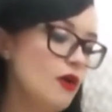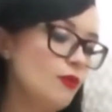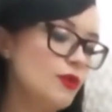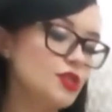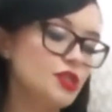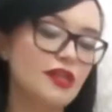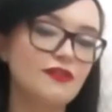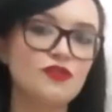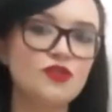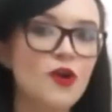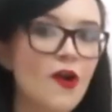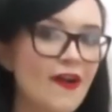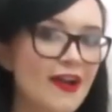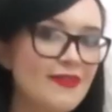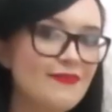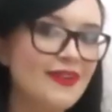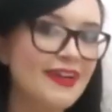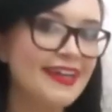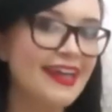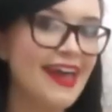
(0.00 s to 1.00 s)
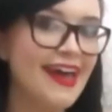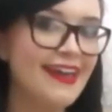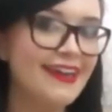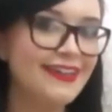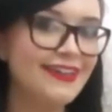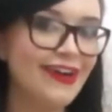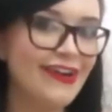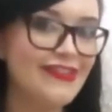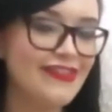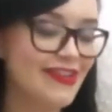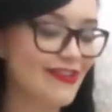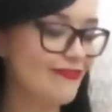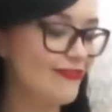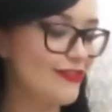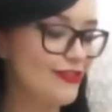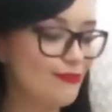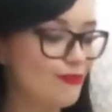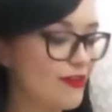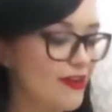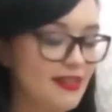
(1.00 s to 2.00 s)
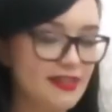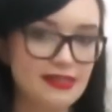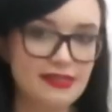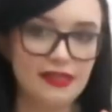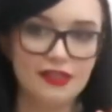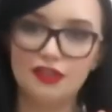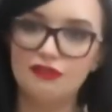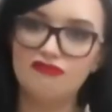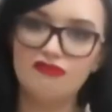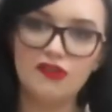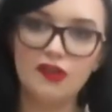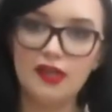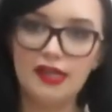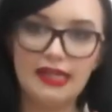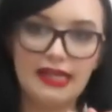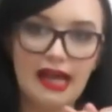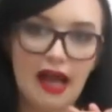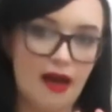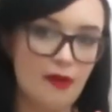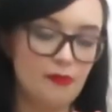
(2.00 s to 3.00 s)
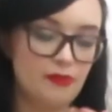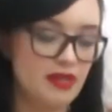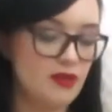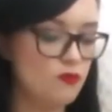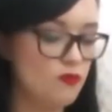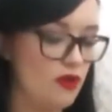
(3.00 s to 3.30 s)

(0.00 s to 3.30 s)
which I've tried, but again, I think for the price, like, you really can't beat